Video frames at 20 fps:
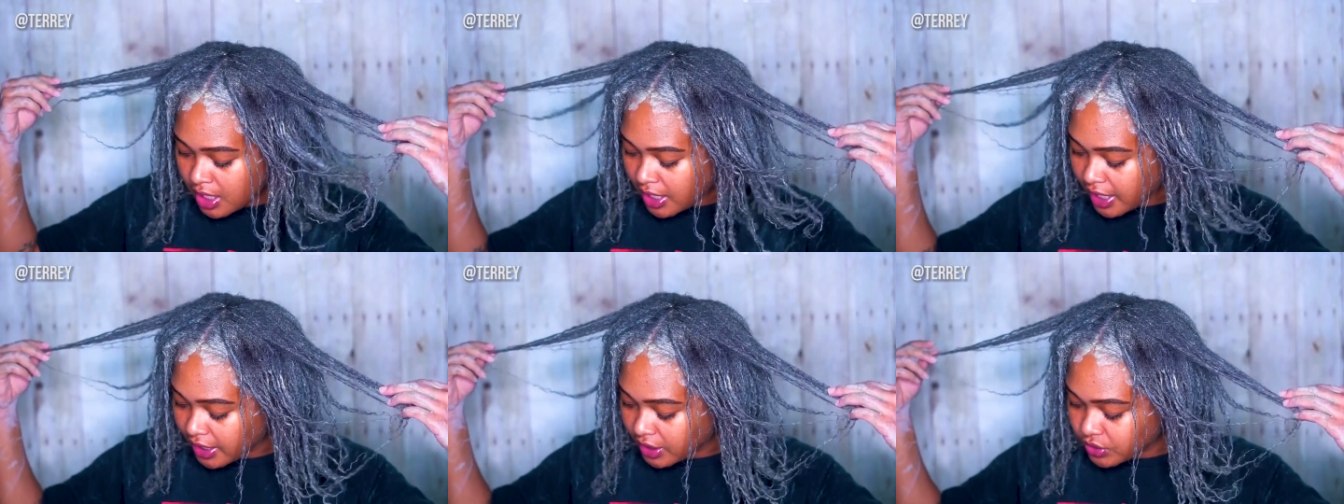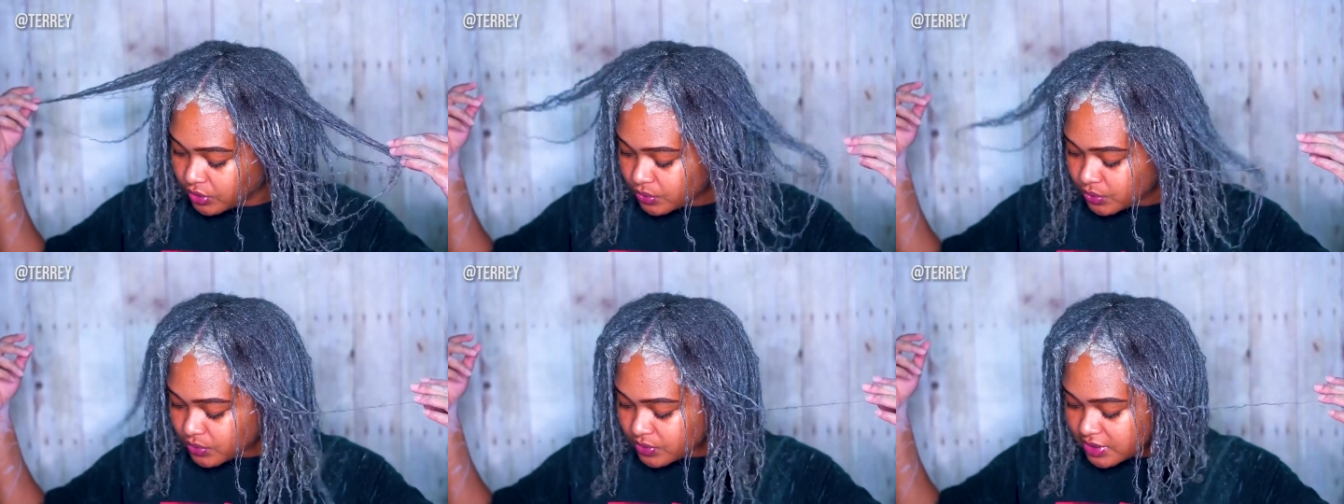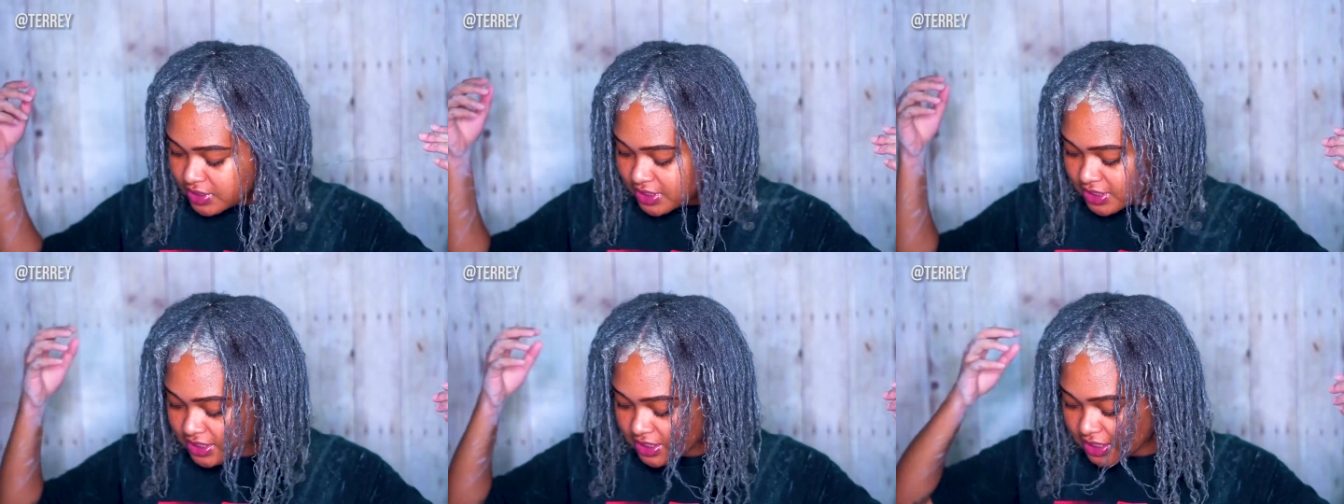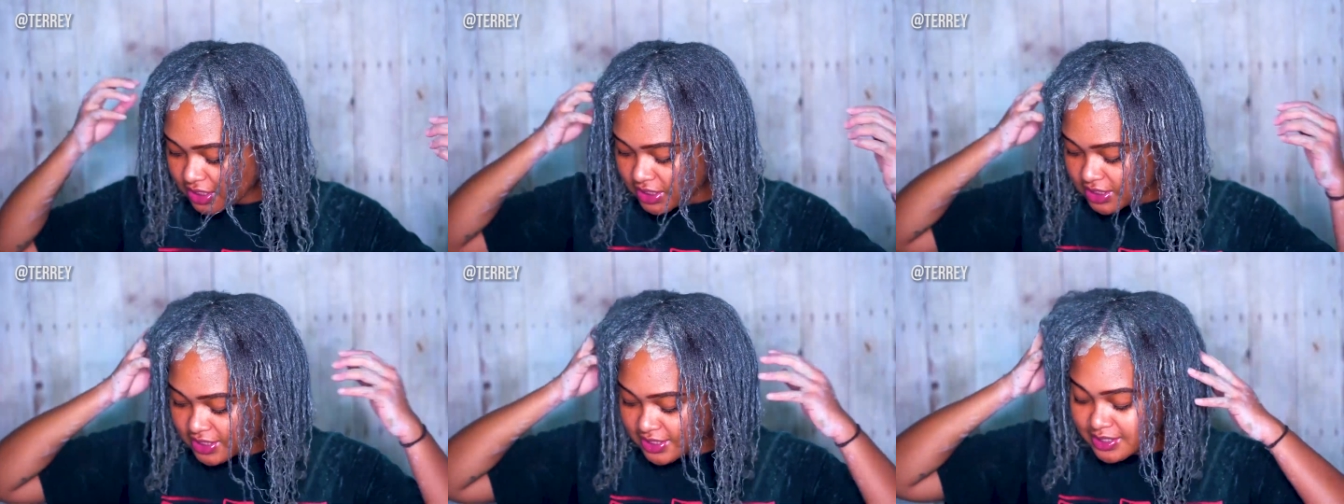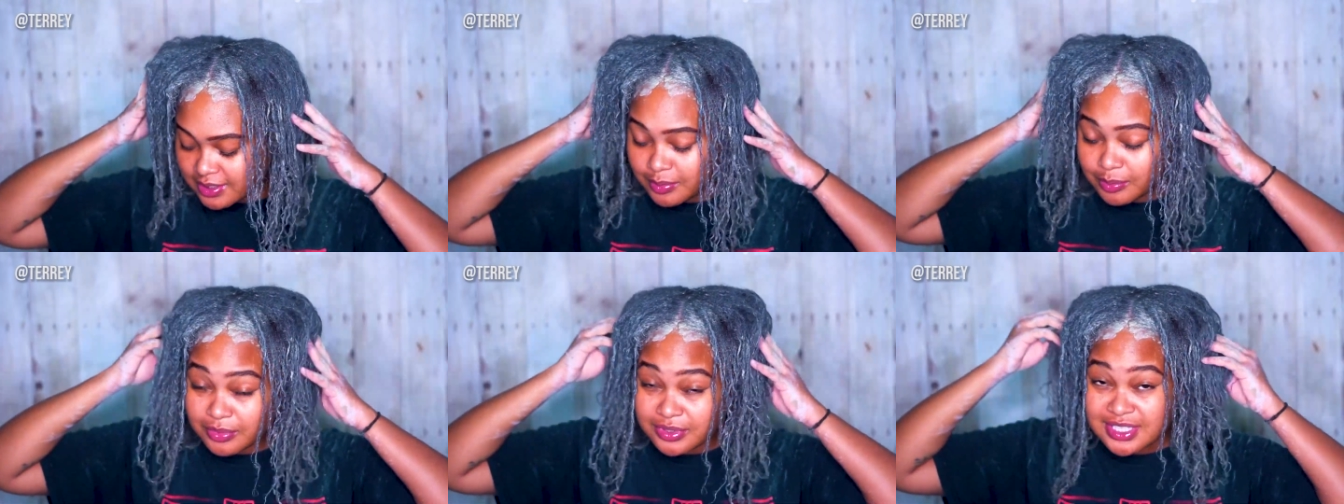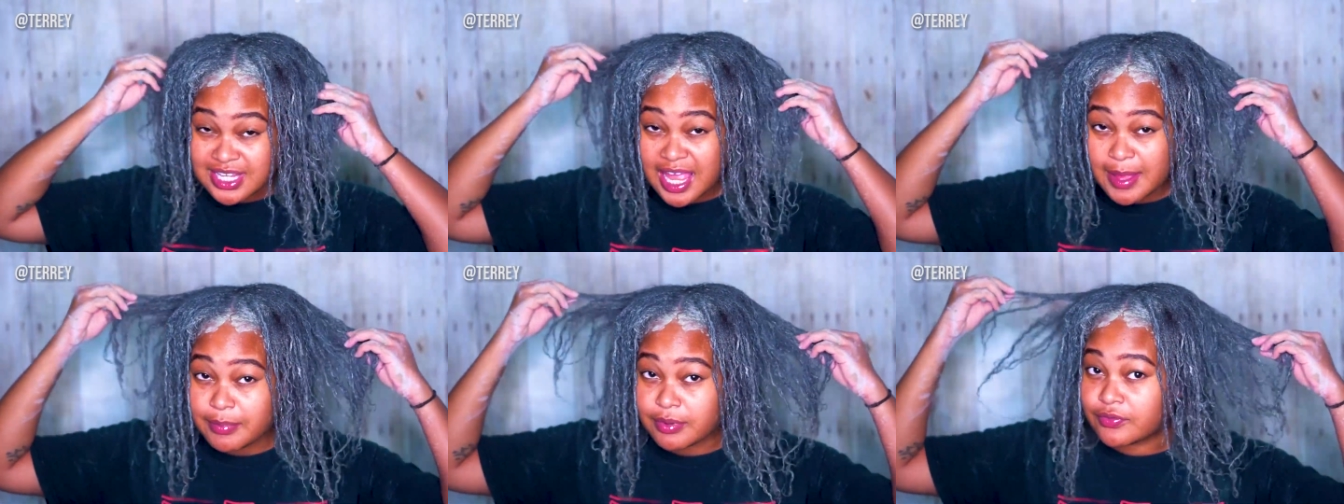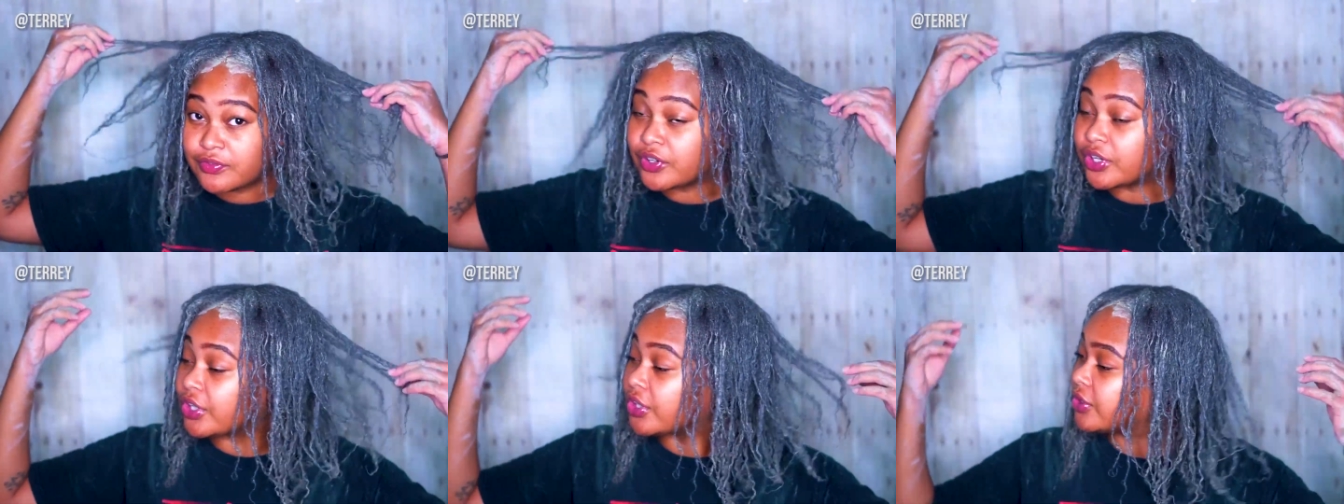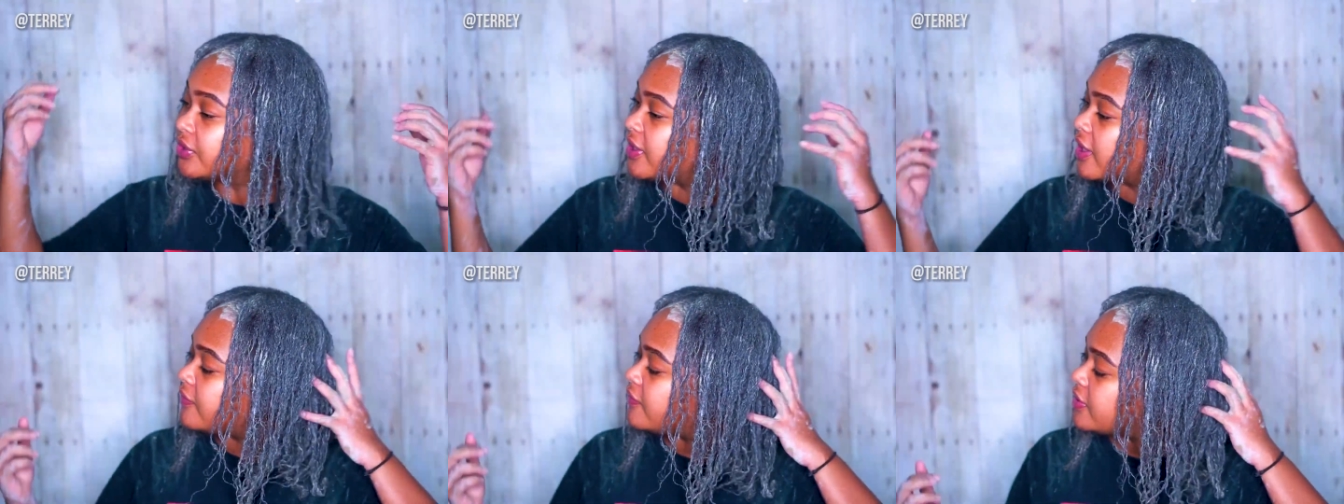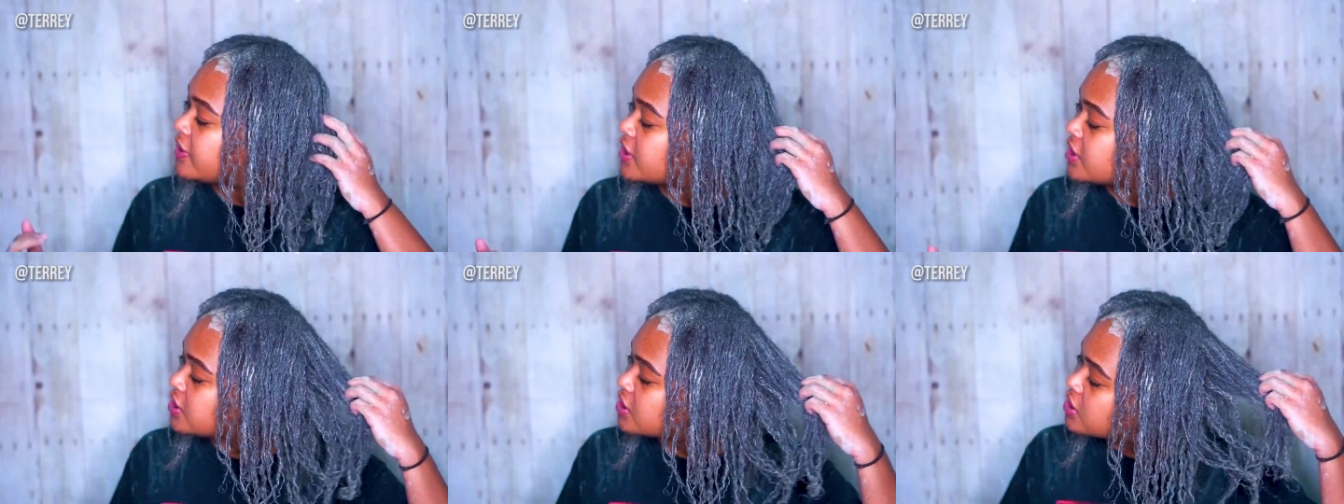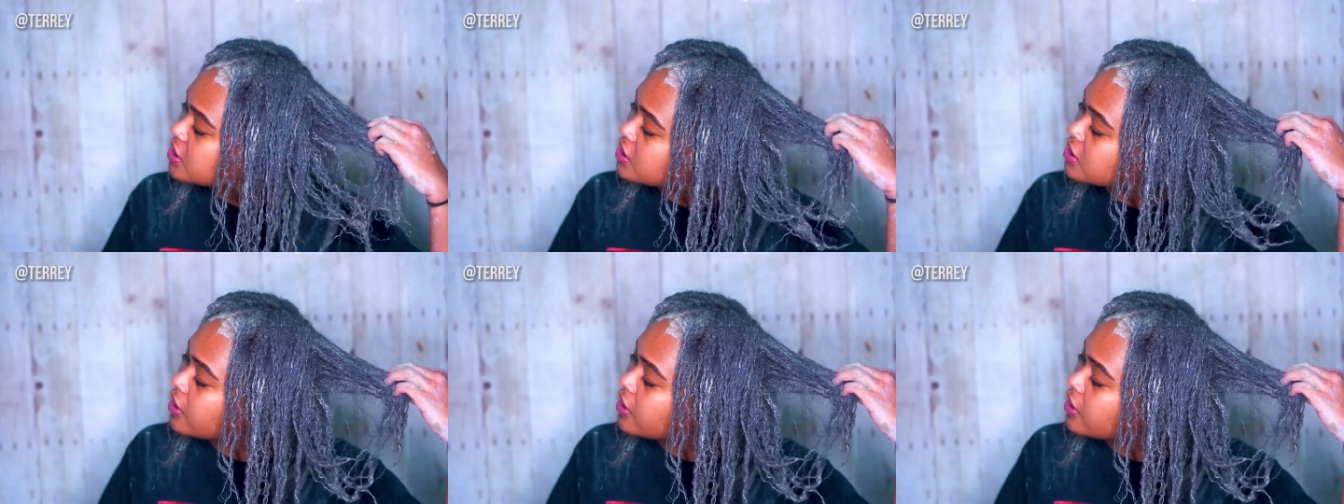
I do see some type of curl definition,